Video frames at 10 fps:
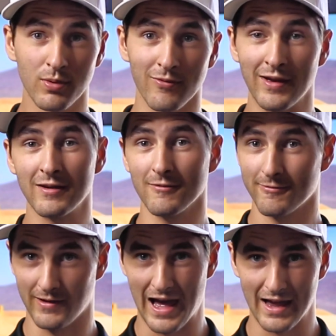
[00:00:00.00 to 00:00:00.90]
prevent
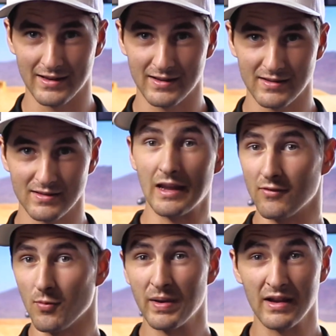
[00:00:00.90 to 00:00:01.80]
flats. They give
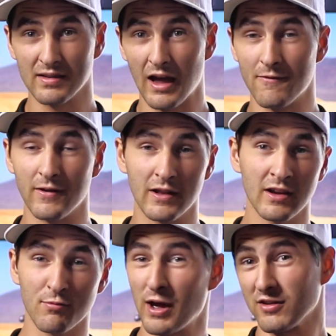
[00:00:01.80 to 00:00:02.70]
a PSI feeling
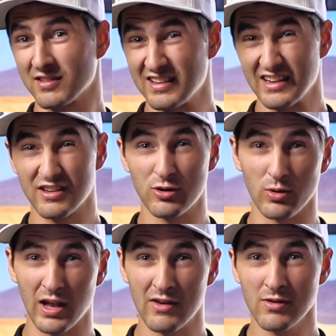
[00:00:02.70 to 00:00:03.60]
of about 6 to
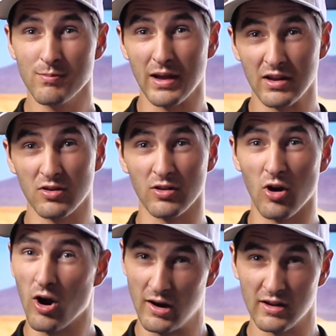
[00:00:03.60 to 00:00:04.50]
11 based on the
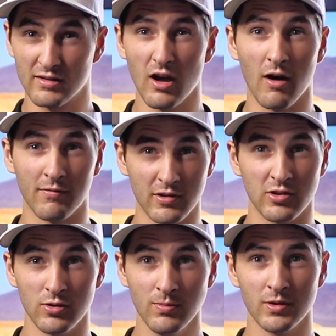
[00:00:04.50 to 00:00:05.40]
hardness of the
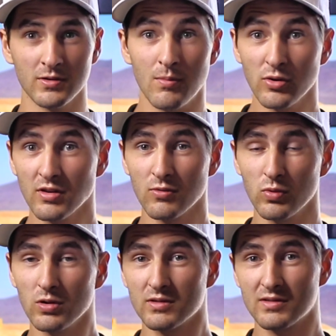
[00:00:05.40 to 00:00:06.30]
tube. Mousses
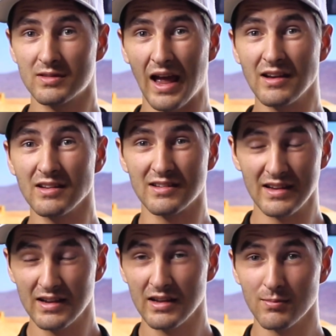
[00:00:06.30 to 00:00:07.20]
will tend to
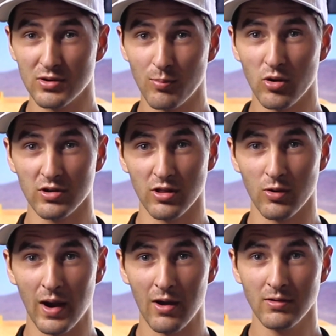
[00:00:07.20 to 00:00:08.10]
dig in more to the
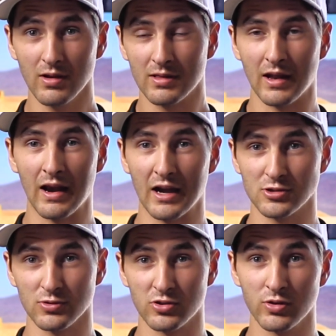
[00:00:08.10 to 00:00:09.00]
ground than an
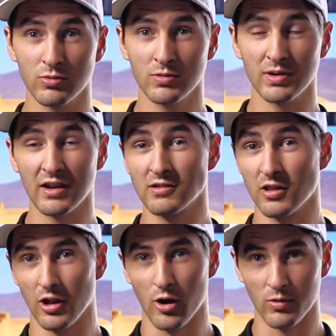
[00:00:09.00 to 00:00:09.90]
actual tube would because of the
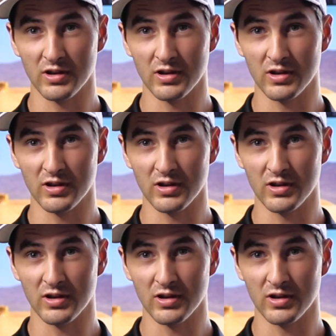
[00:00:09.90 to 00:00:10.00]
lower